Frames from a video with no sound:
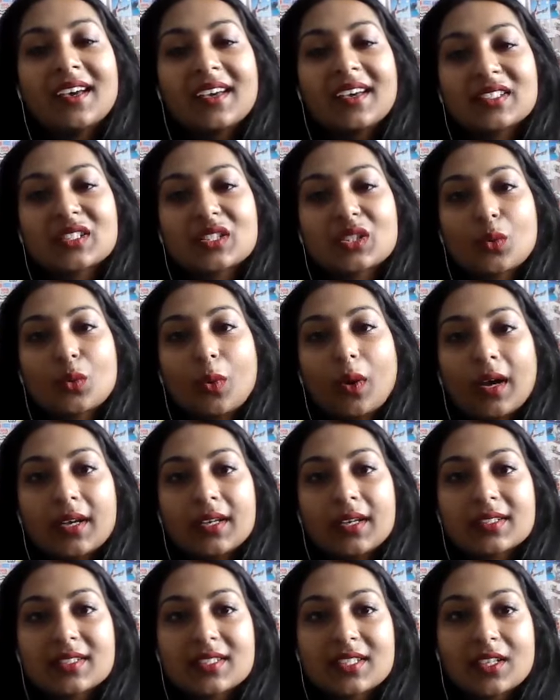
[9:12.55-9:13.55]
It's
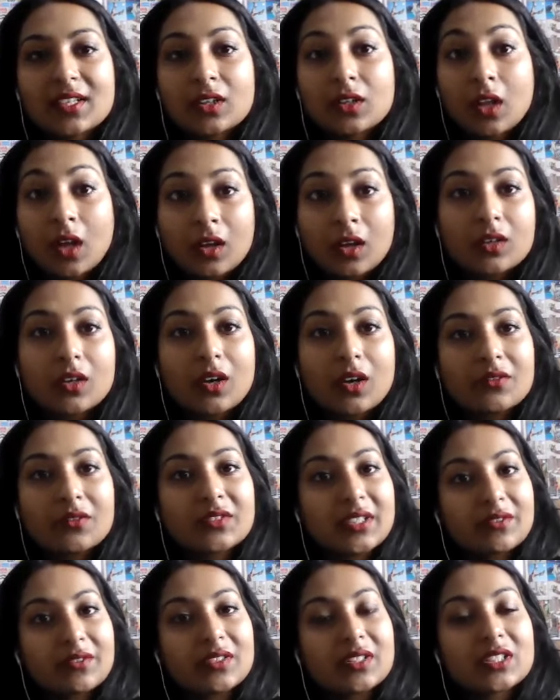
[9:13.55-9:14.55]
quite a lot of
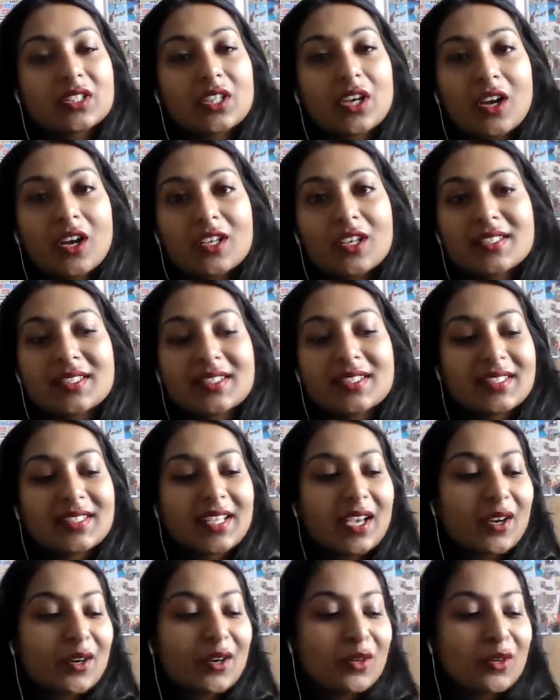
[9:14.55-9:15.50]
different tasks.